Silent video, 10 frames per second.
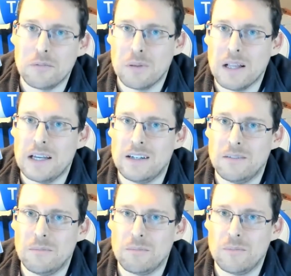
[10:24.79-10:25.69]
play it
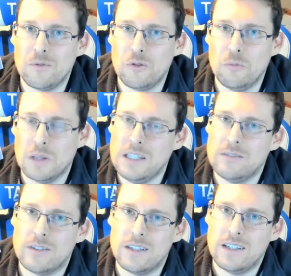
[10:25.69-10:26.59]
to believe
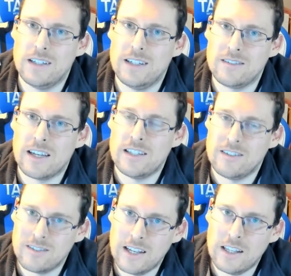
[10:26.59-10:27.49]
it. It is
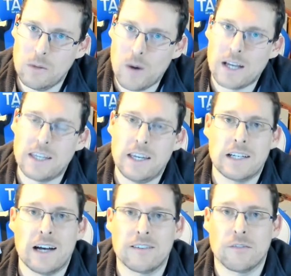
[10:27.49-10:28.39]
insanely wacky and it
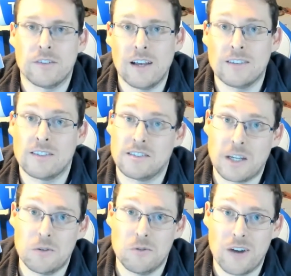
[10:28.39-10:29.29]
has a fantastic
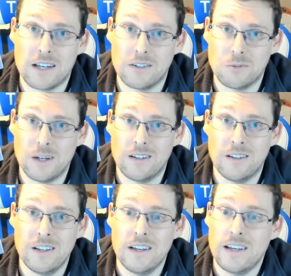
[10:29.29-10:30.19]
soundtrack as well.
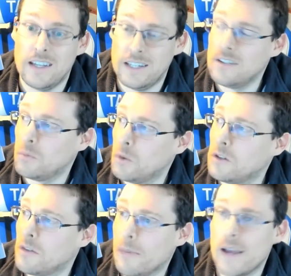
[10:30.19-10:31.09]
It is one of
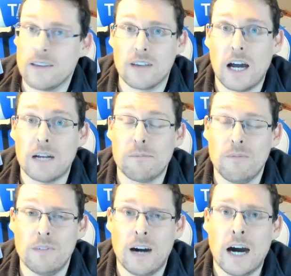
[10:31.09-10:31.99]
the best
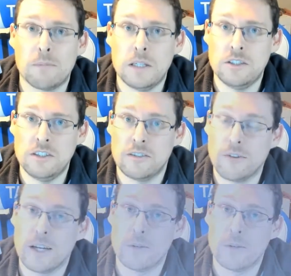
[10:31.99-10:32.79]
RPGs around.